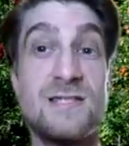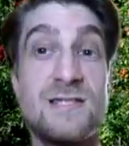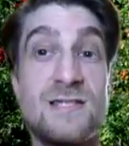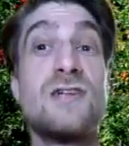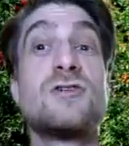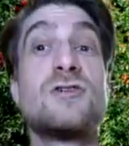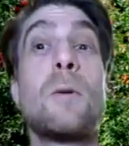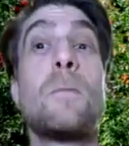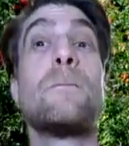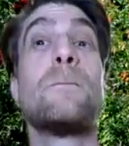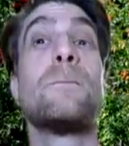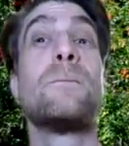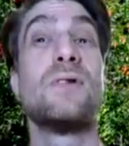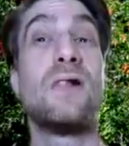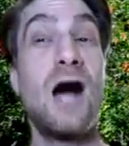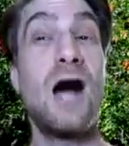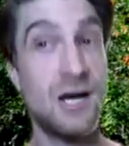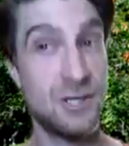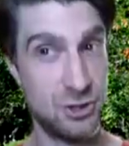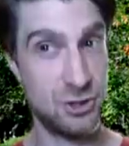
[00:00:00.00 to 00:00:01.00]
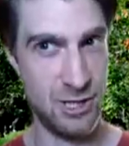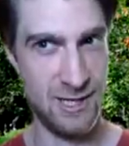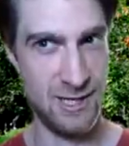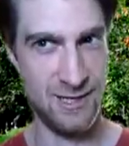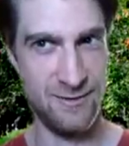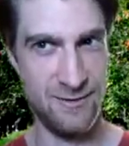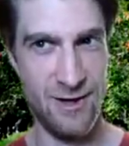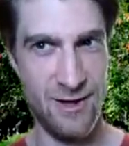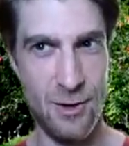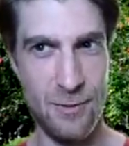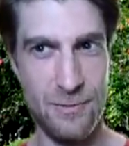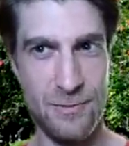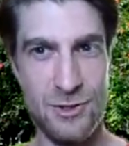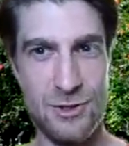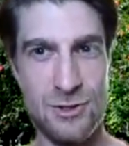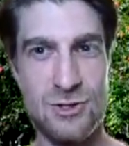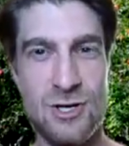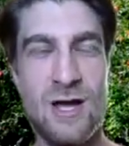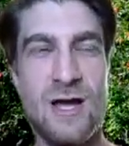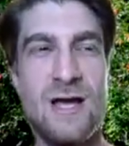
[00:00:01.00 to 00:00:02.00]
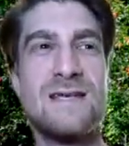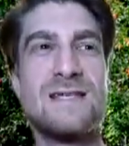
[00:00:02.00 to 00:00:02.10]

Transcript: These guys are blockchain developers.